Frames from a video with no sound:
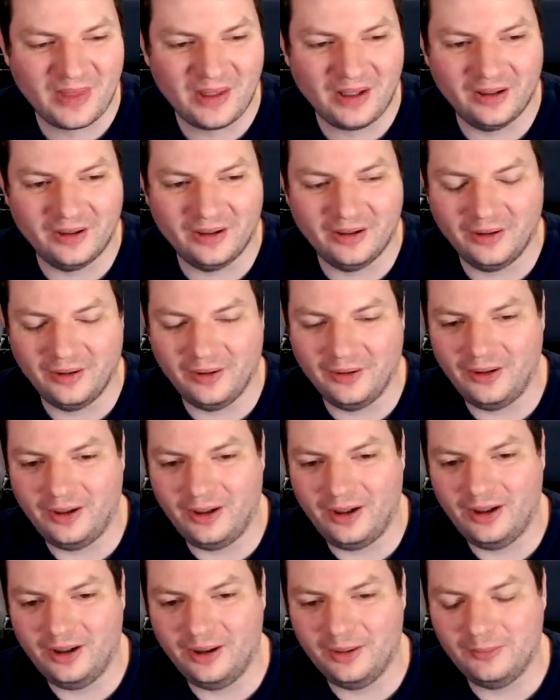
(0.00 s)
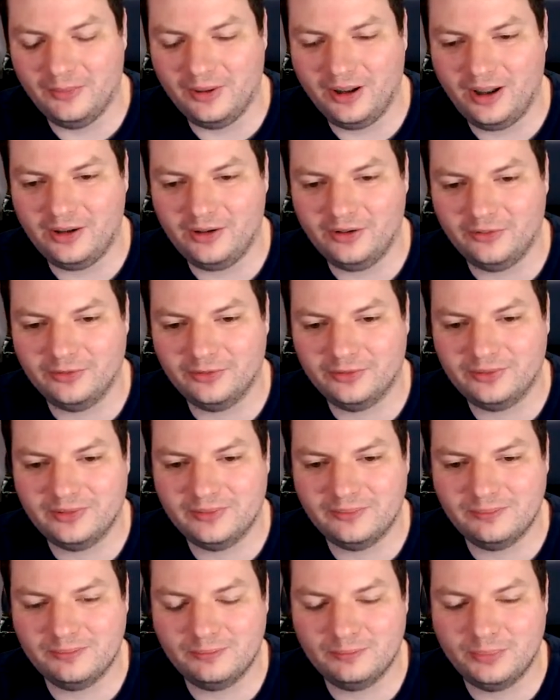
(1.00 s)
I'm head of
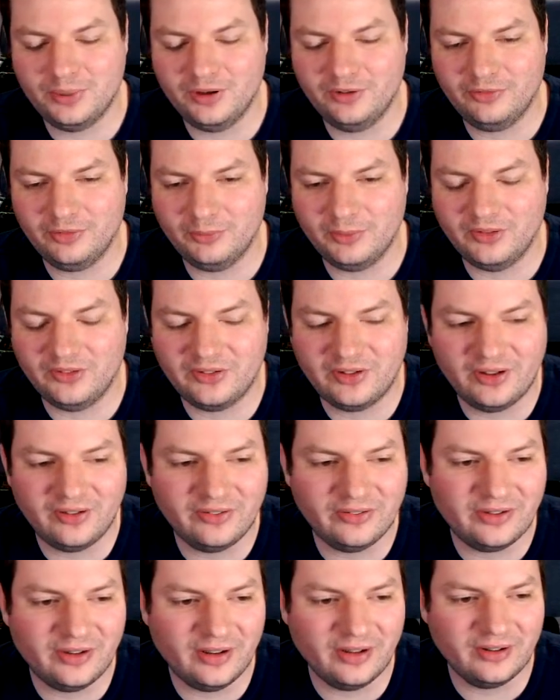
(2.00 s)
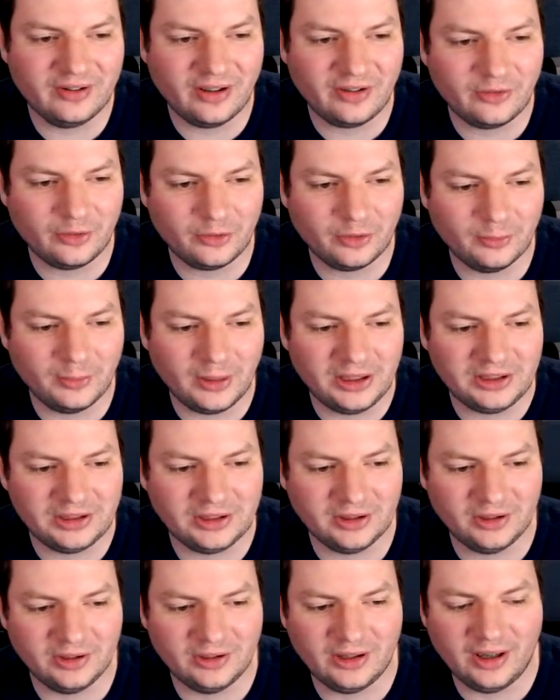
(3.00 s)
performance testing, test
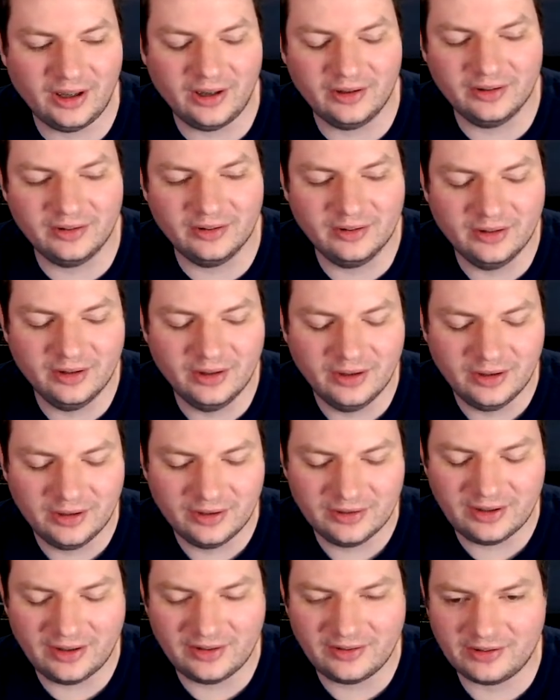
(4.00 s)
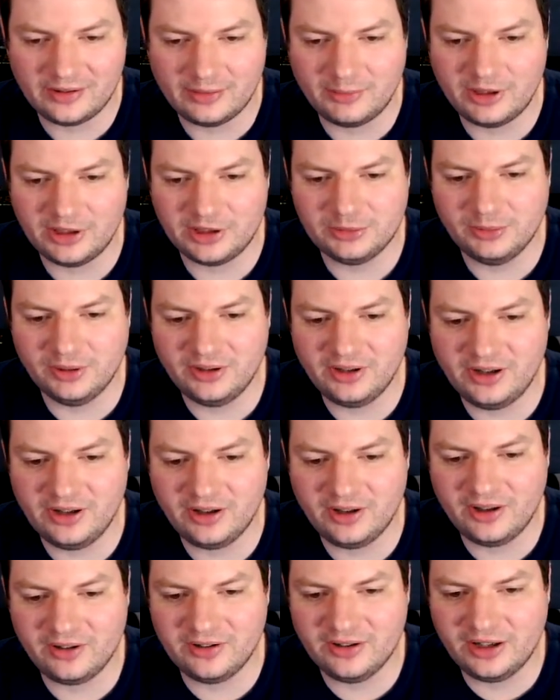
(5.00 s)
automation, and test data management here
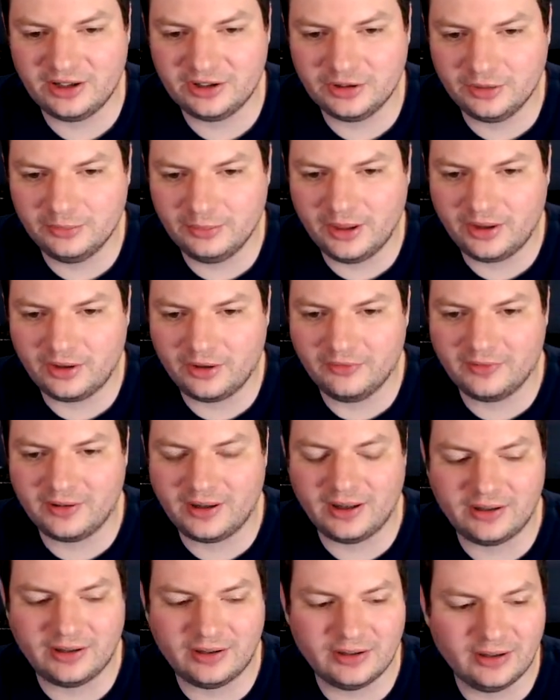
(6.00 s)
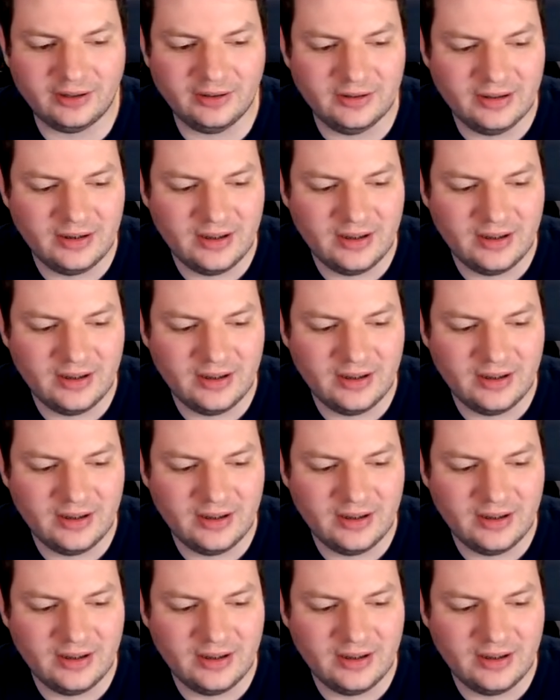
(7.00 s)
at National Bank of Canada.